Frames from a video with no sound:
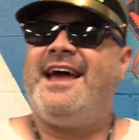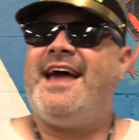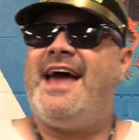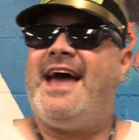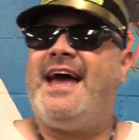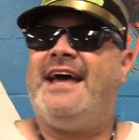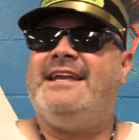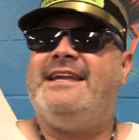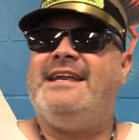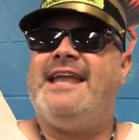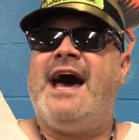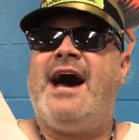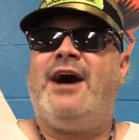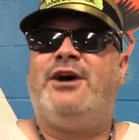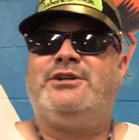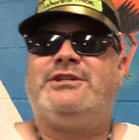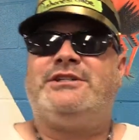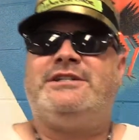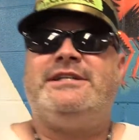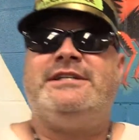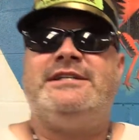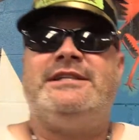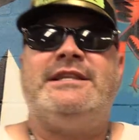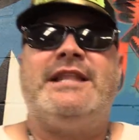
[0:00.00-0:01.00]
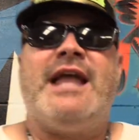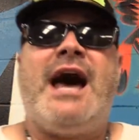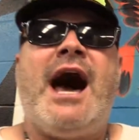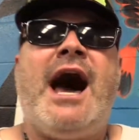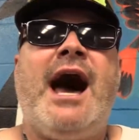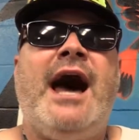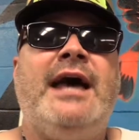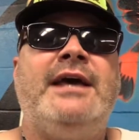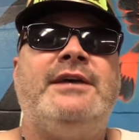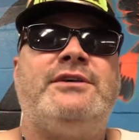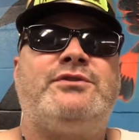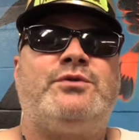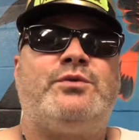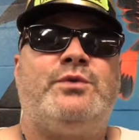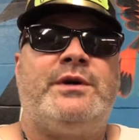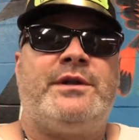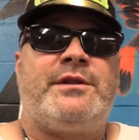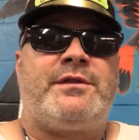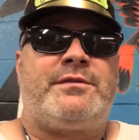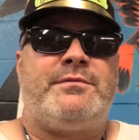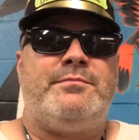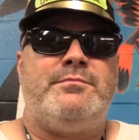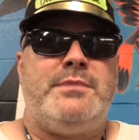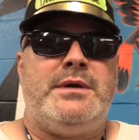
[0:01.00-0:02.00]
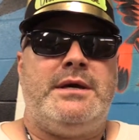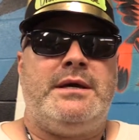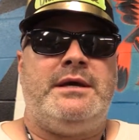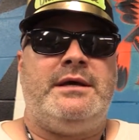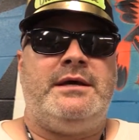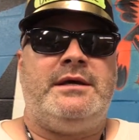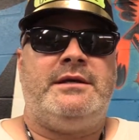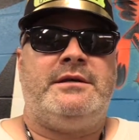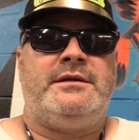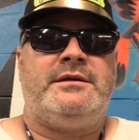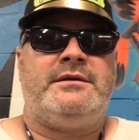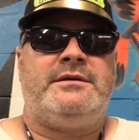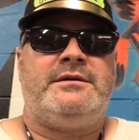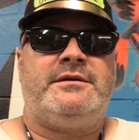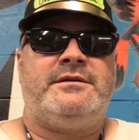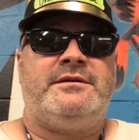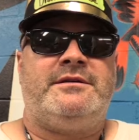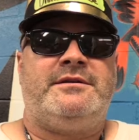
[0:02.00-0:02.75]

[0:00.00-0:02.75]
And now she lies with me,